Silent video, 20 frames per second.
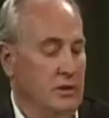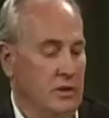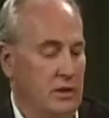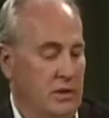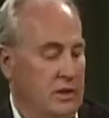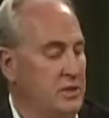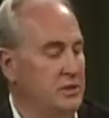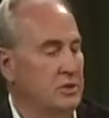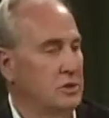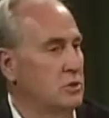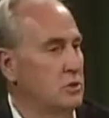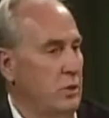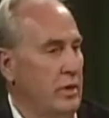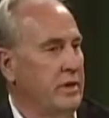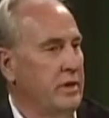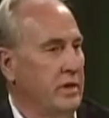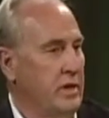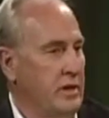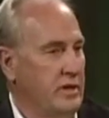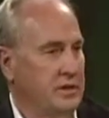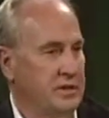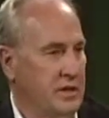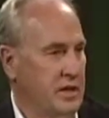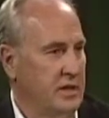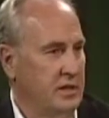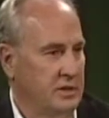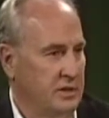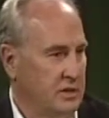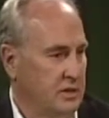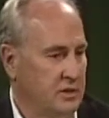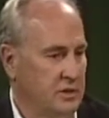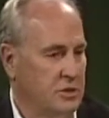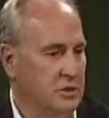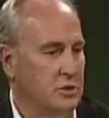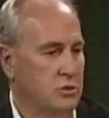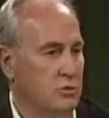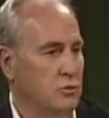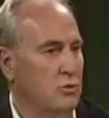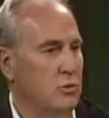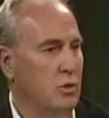the easiest way to contact us
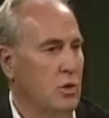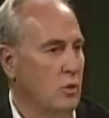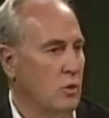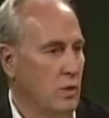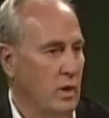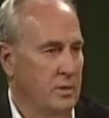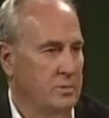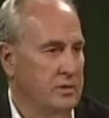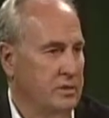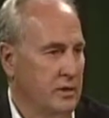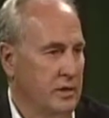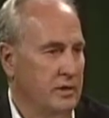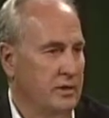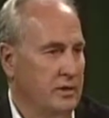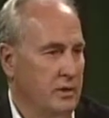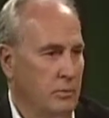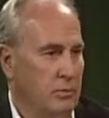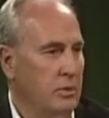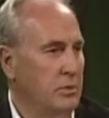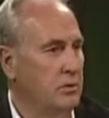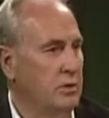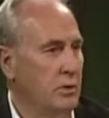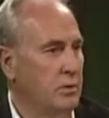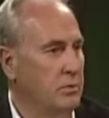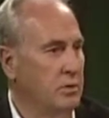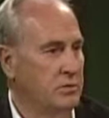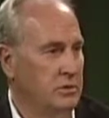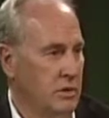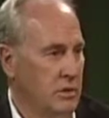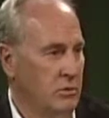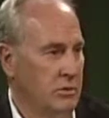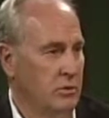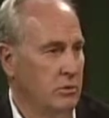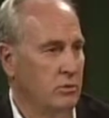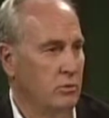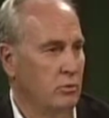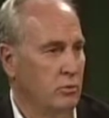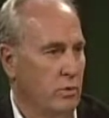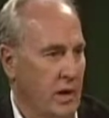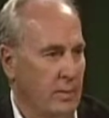is through our website,
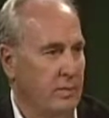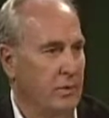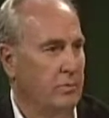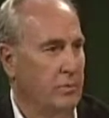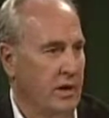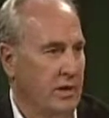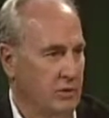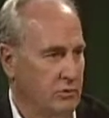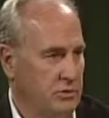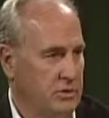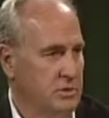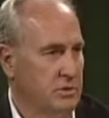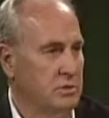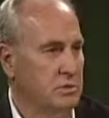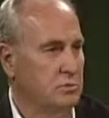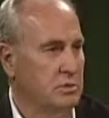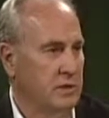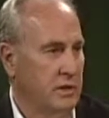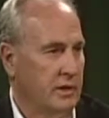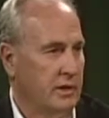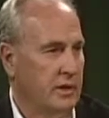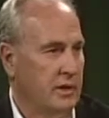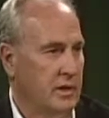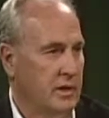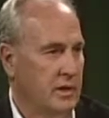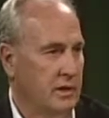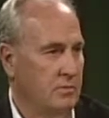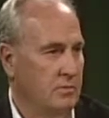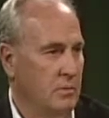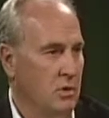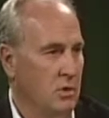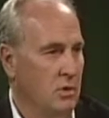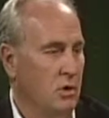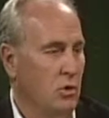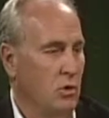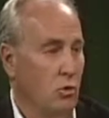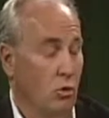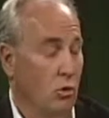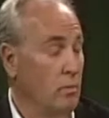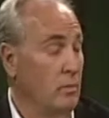www.rapidbiosystems.com,
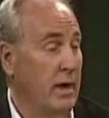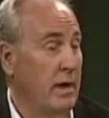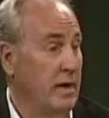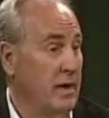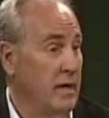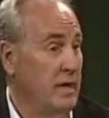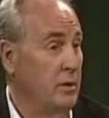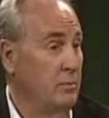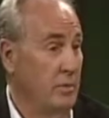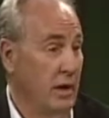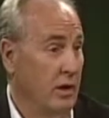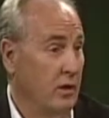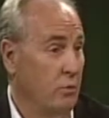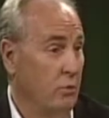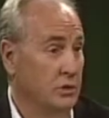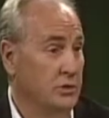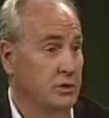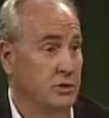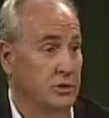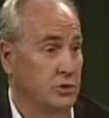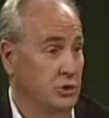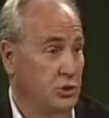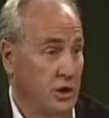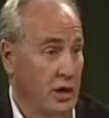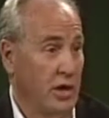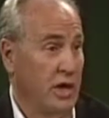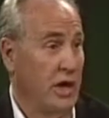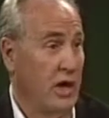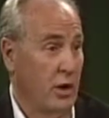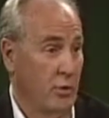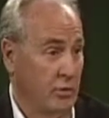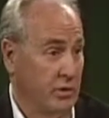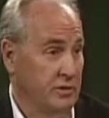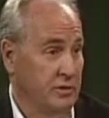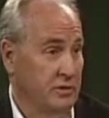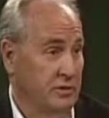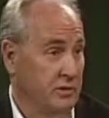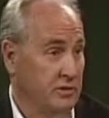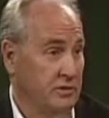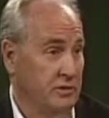or my email, which is
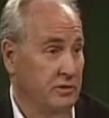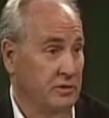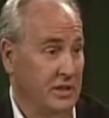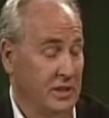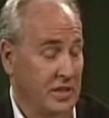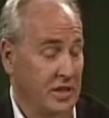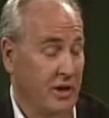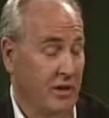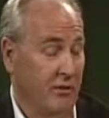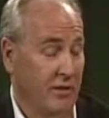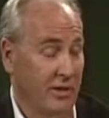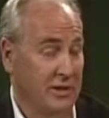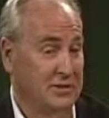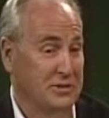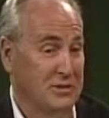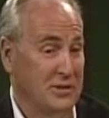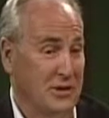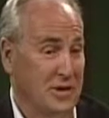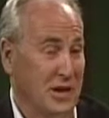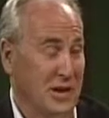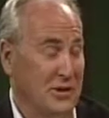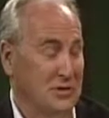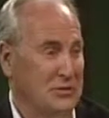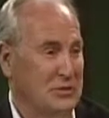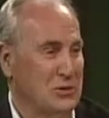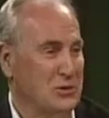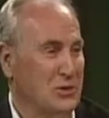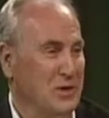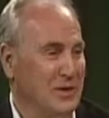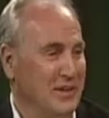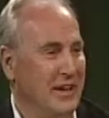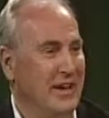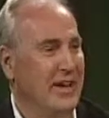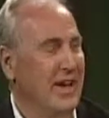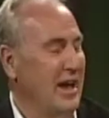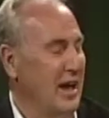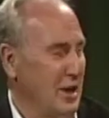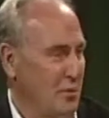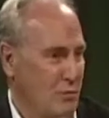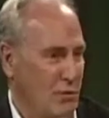jerickson, E-R-I-C-K-S-O-N,
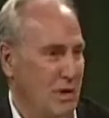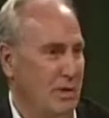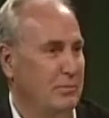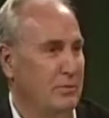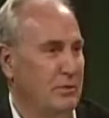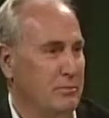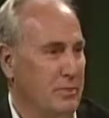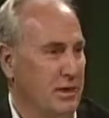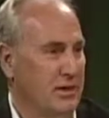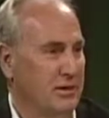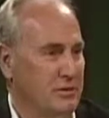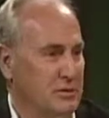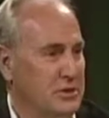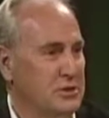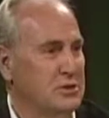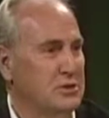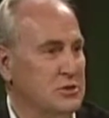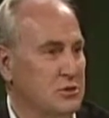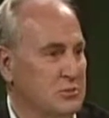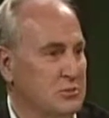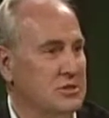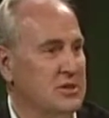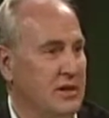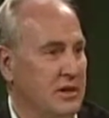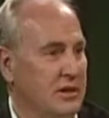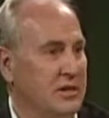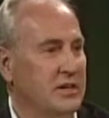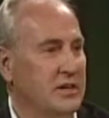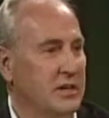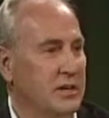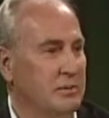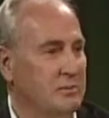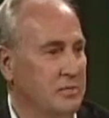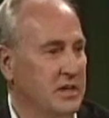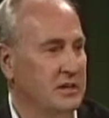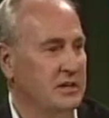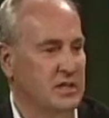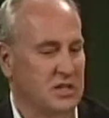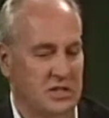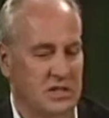at rapidbiosystems.com.
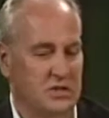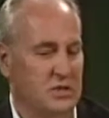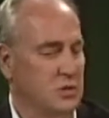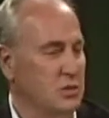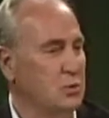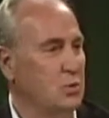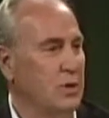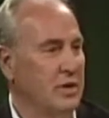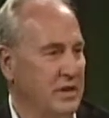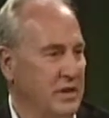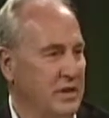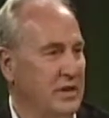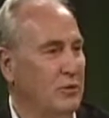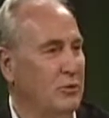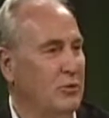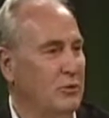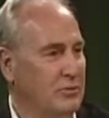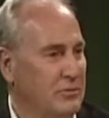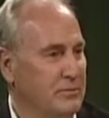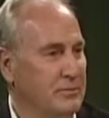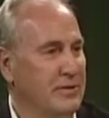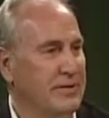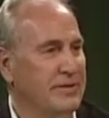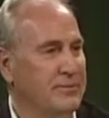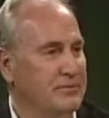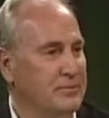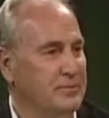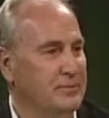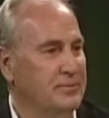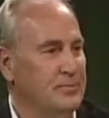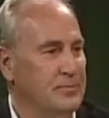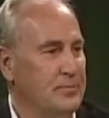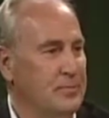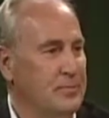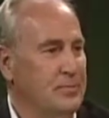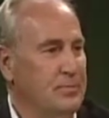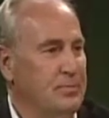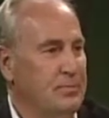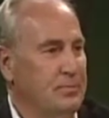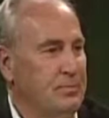That's the easiest way to get a hold of me. Okay, great.
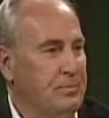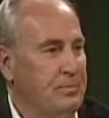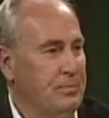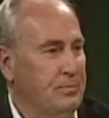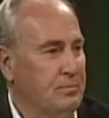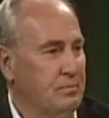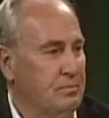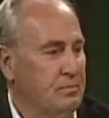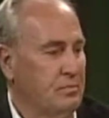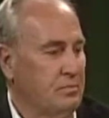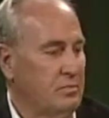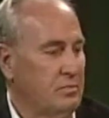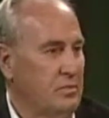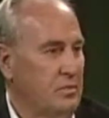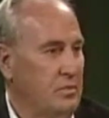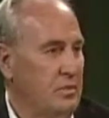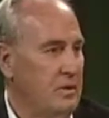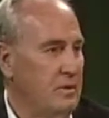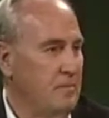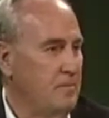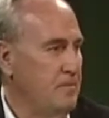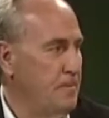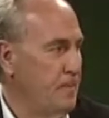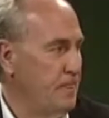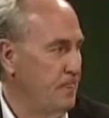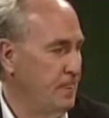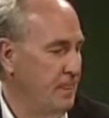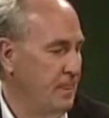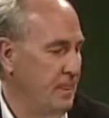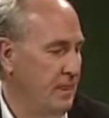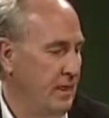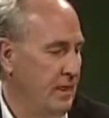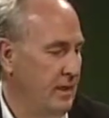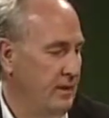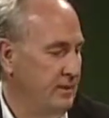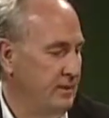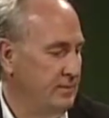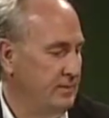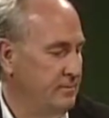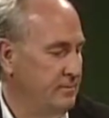I'll, I'll let you also give your